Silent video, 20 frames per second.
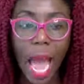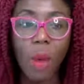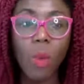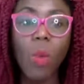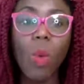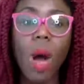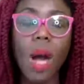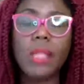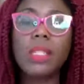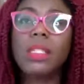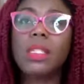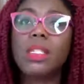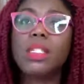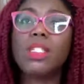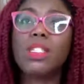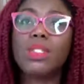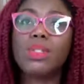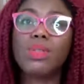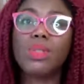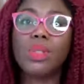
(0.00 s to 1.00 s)
I wanted
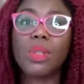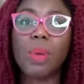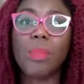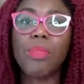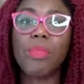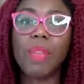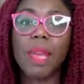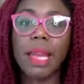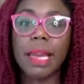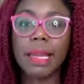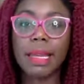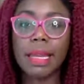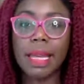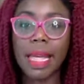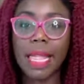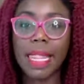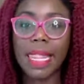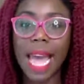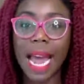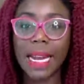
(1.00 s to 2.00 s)
to do something
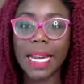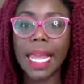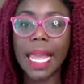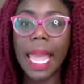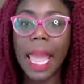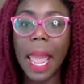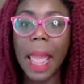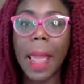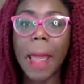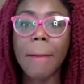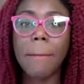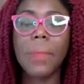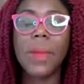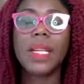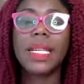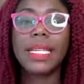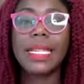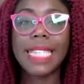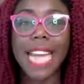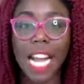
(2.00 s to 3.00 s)
that came
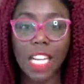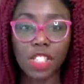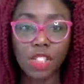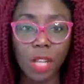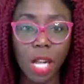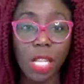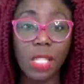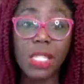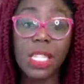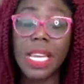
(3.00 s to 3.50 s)
natural.